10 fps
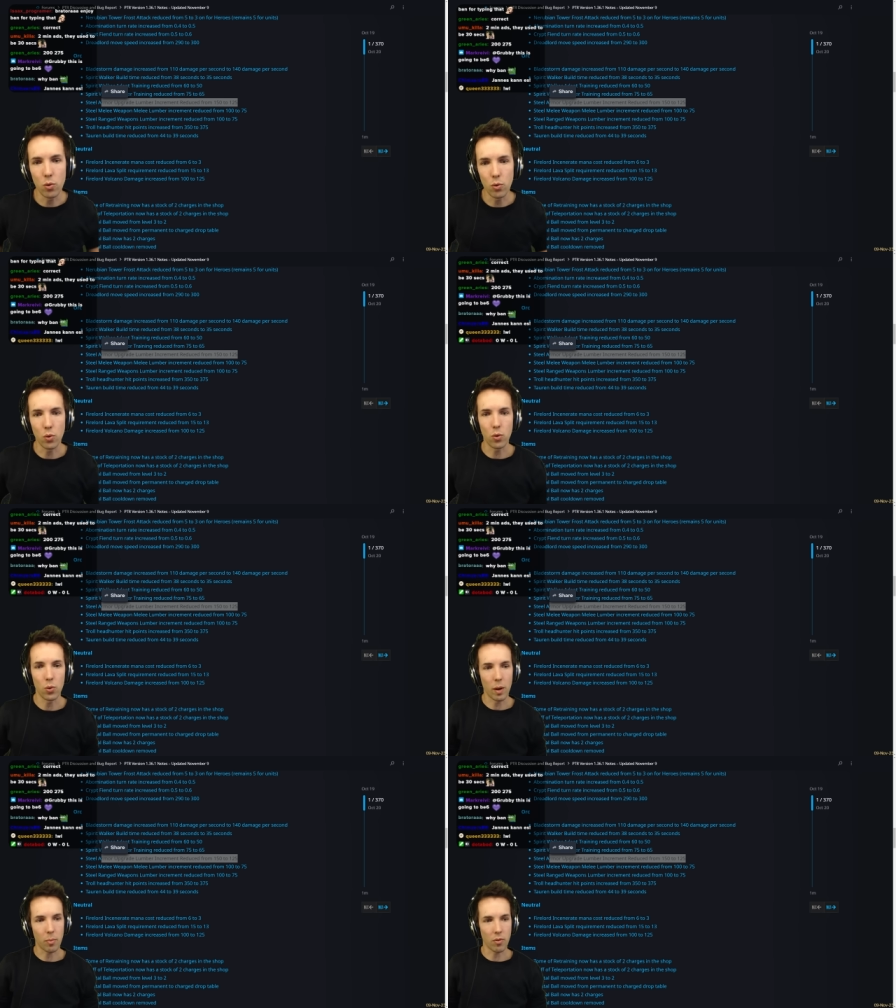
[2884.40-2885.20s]
222
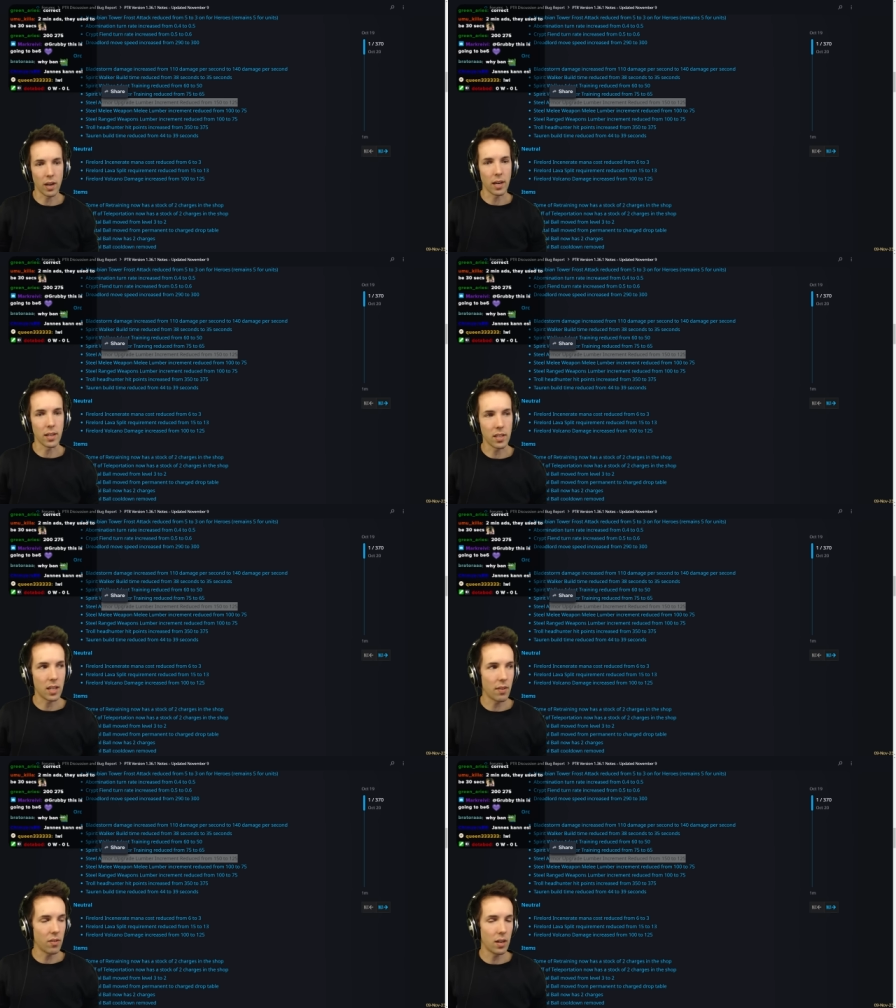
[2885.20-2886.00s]
upgraded.
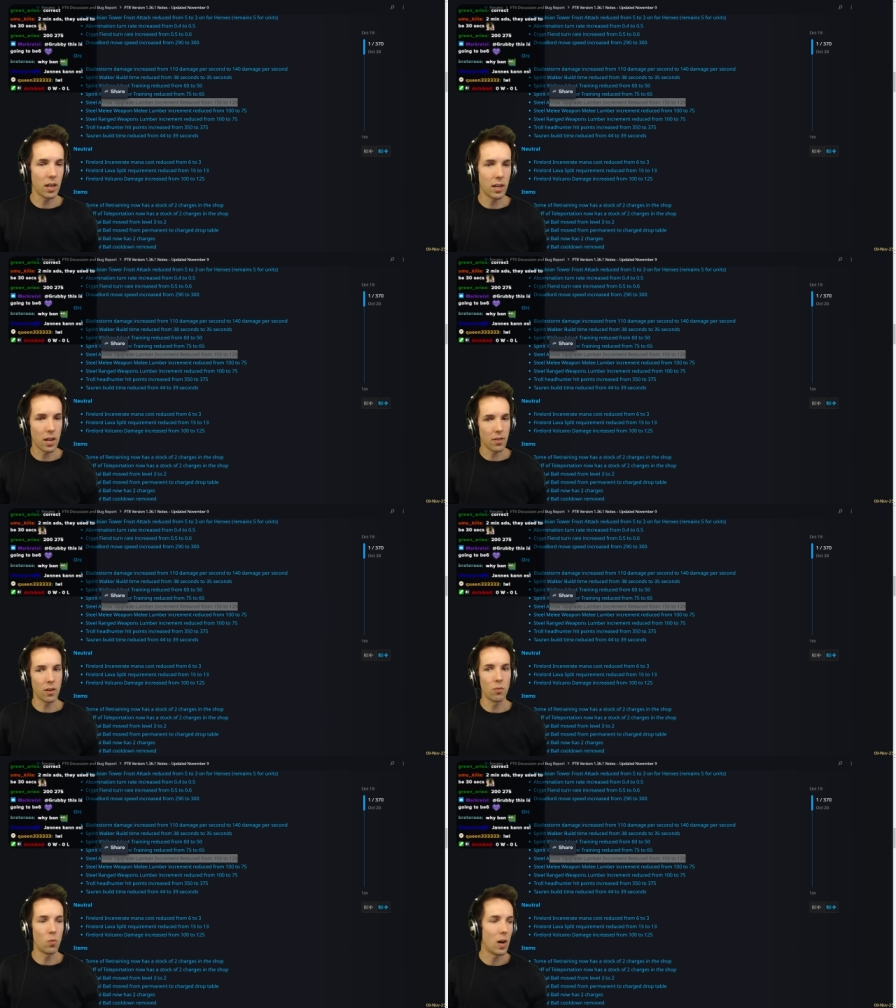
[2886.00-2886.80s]
Definitely
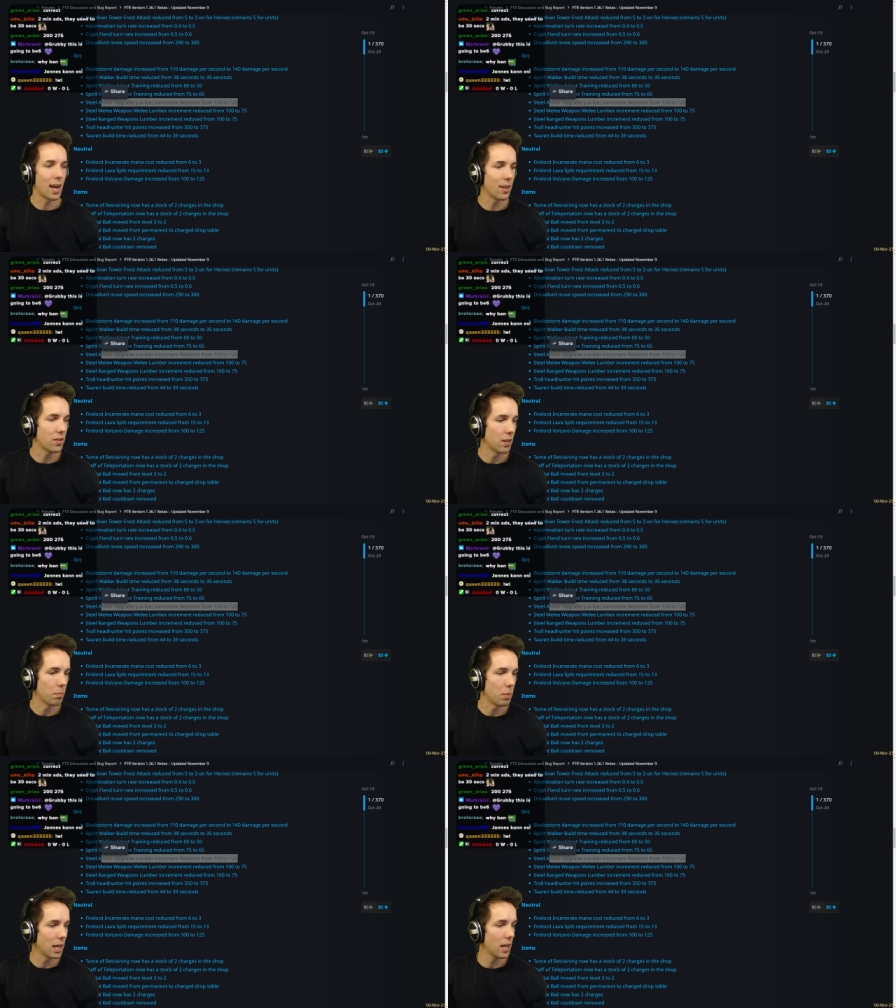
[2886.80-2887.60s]
nothing wild
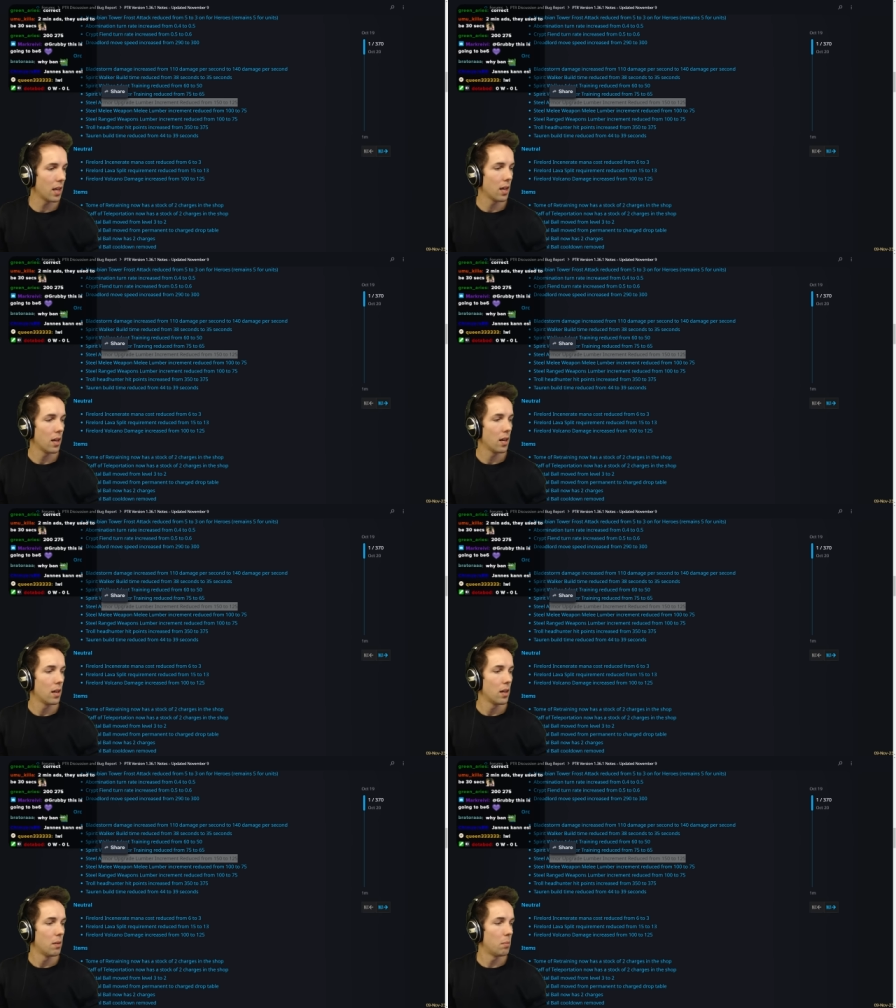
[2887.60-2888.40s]
and big
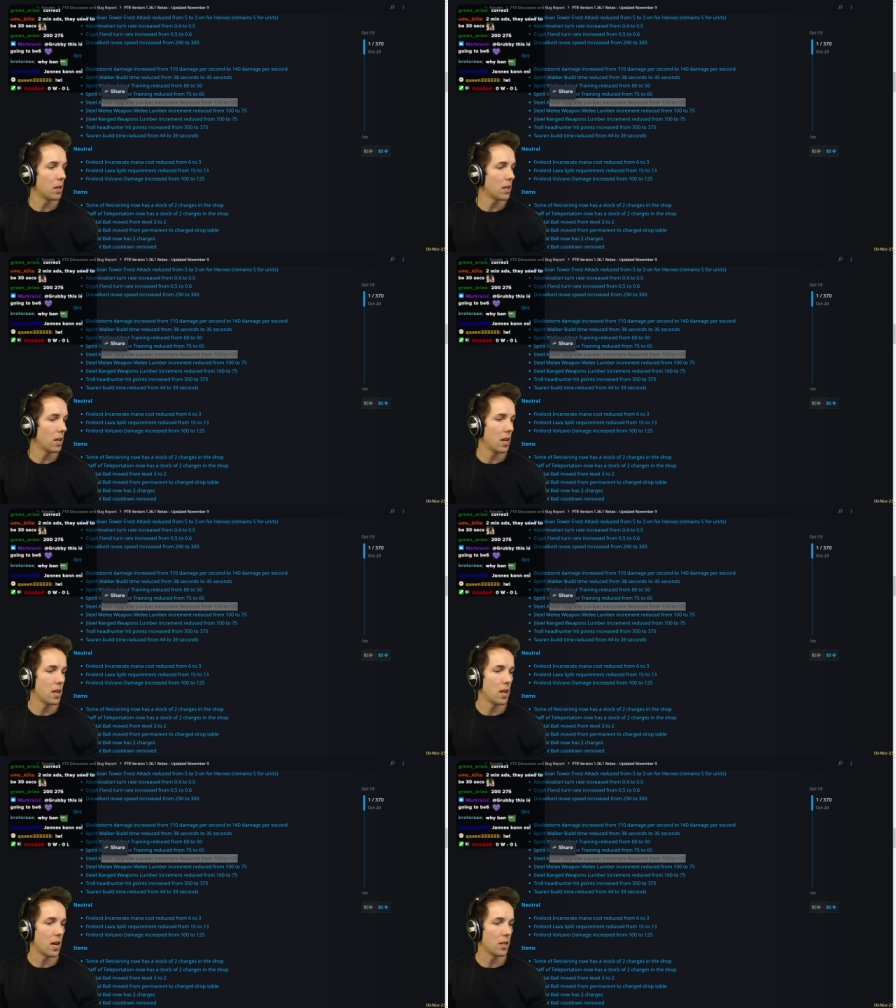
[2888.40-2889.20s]
but a
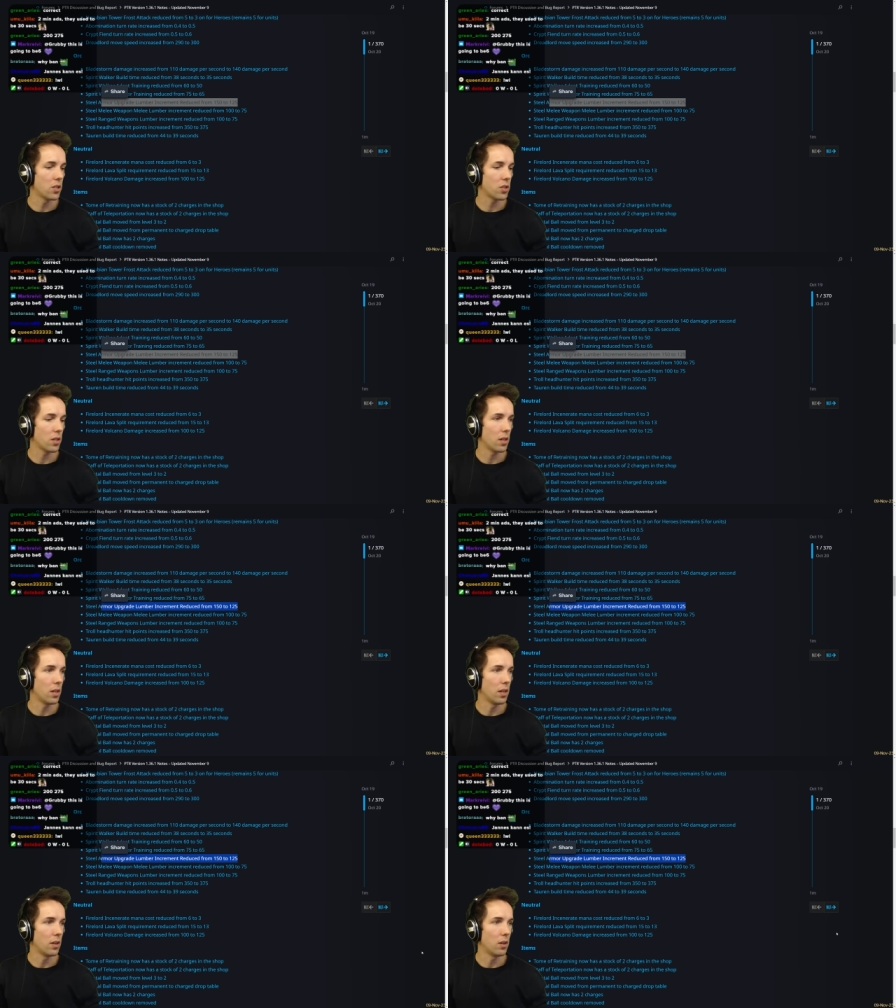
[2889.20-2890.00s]
nice
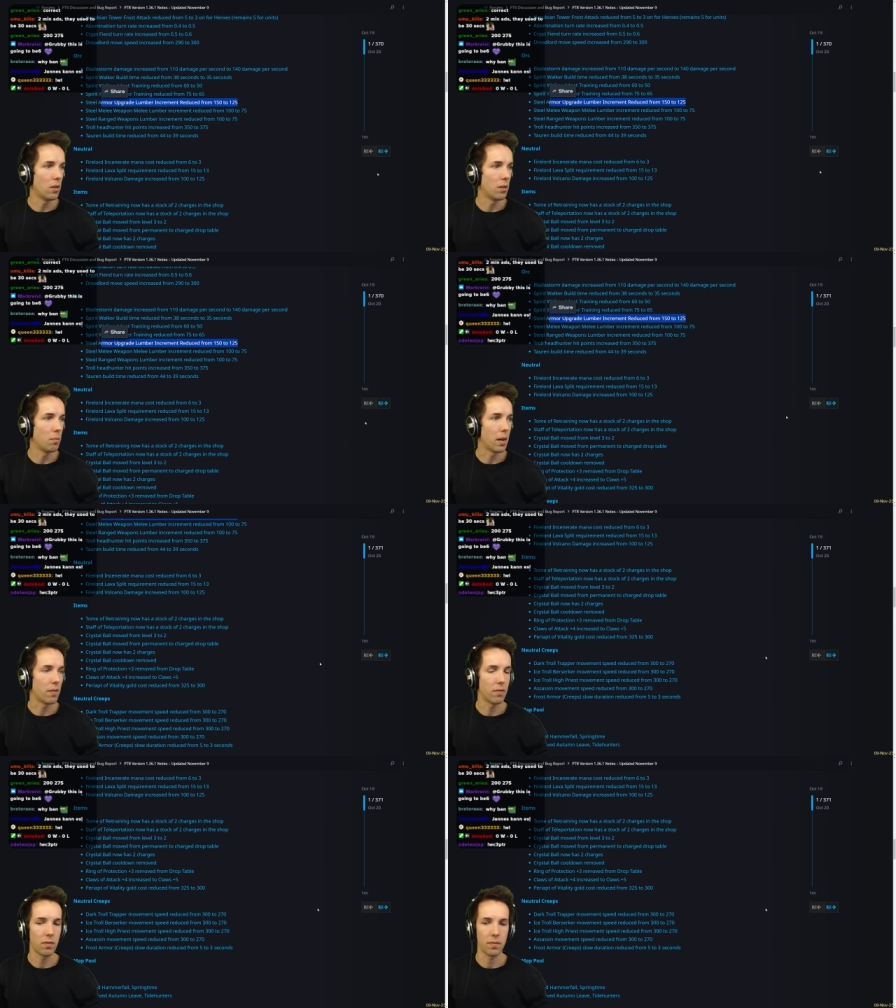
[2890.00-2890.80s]
little
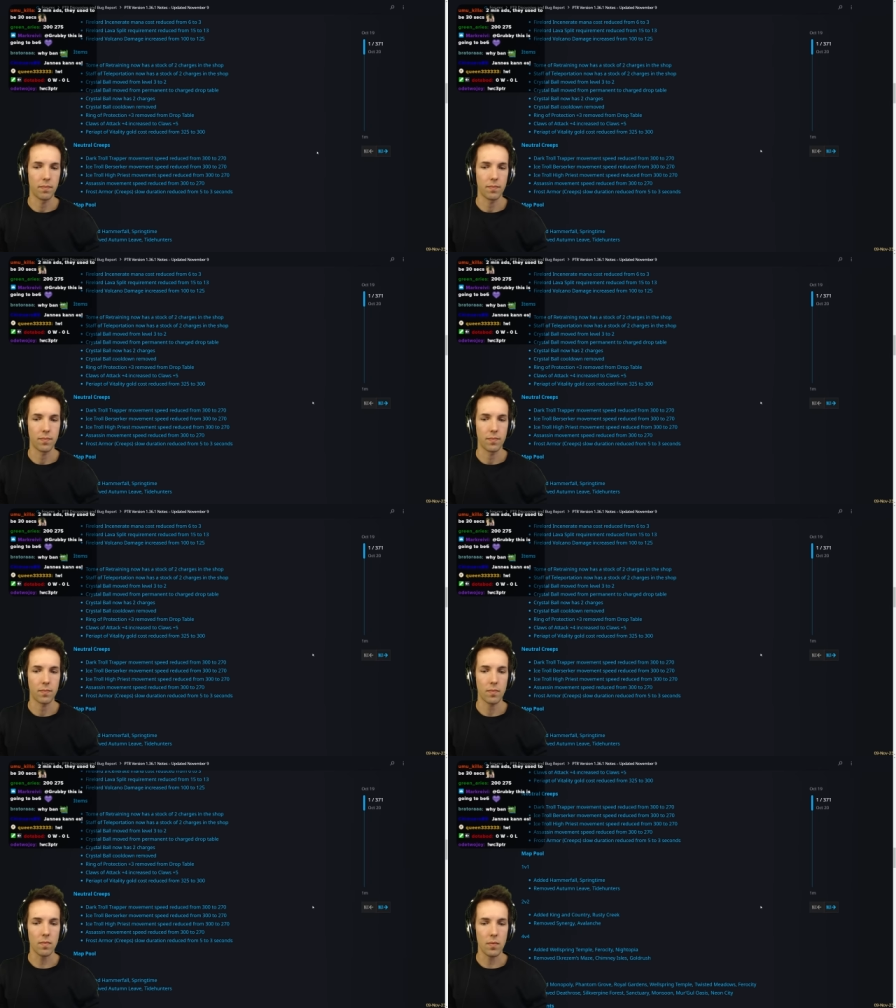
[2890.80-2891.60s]
buff.
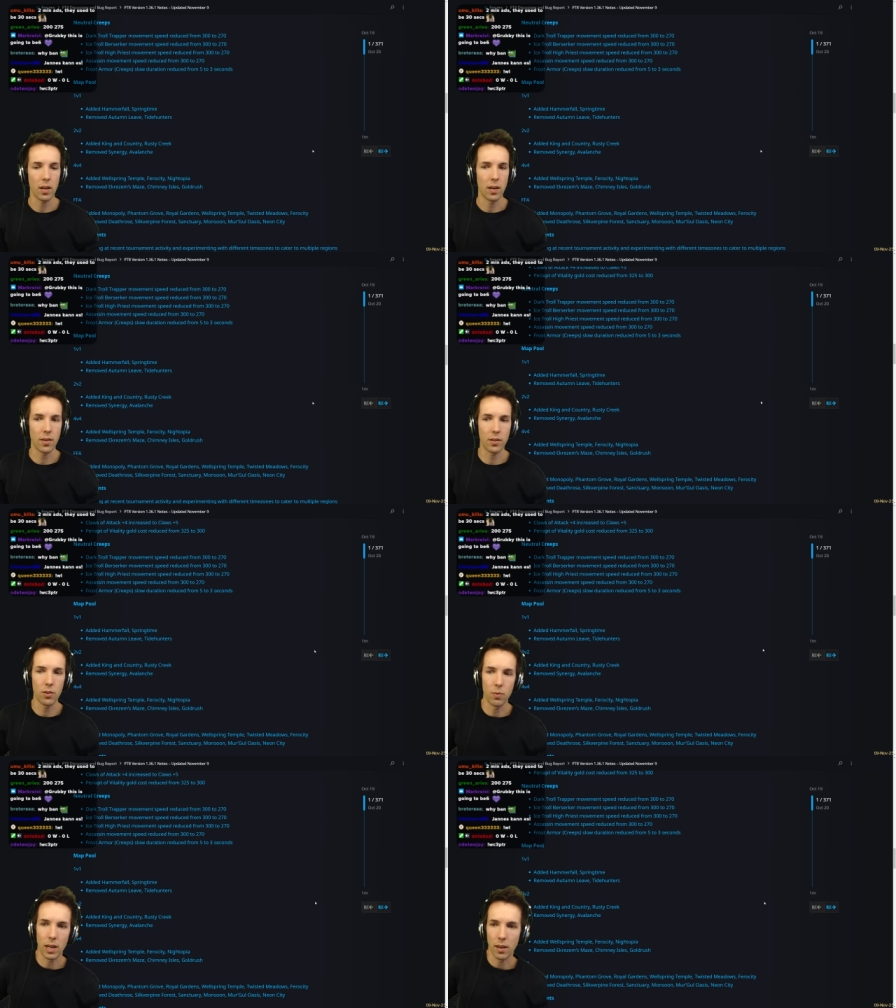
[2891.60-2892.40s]
Nothing
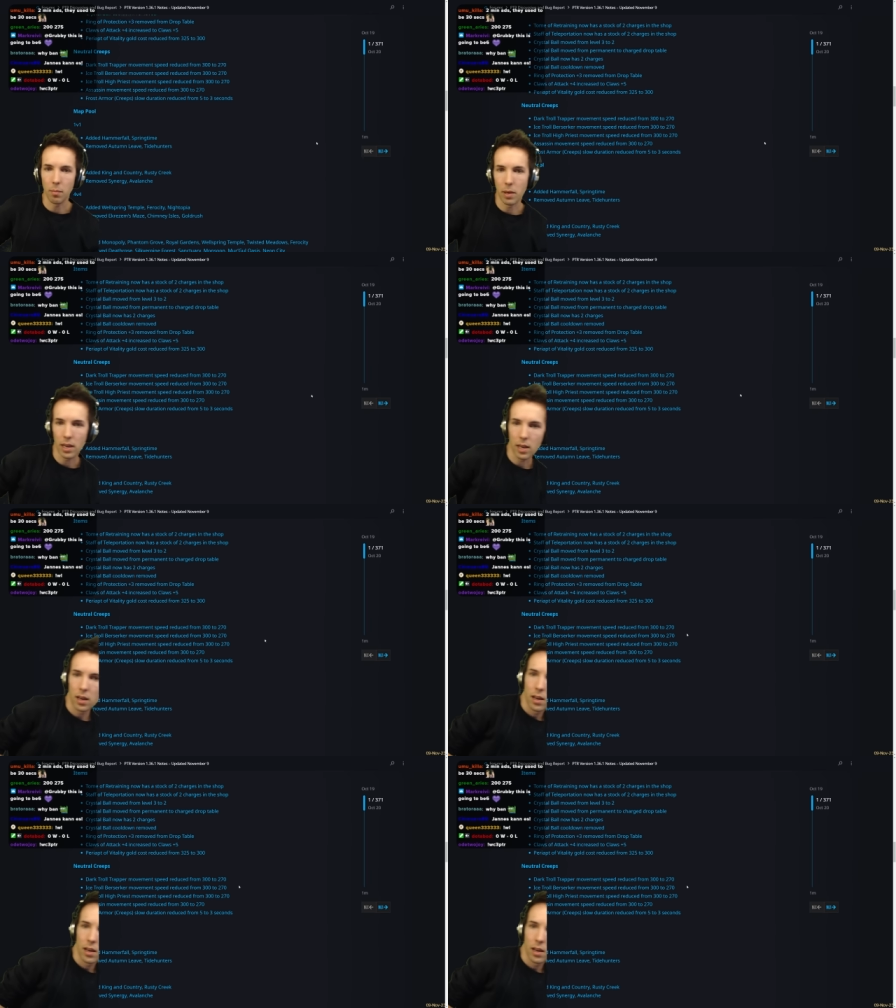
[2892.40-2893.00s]
too wild and big.